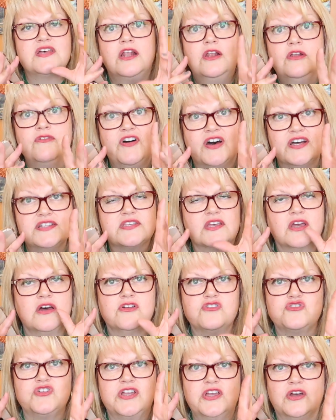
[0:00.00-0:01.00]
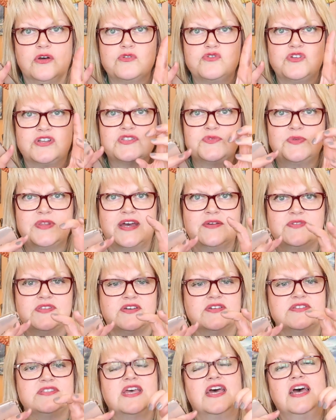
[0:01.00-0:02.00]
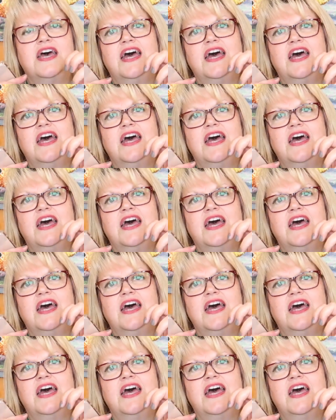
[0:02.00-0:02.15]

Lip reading: I love ice, can't drink cold drinks without ice,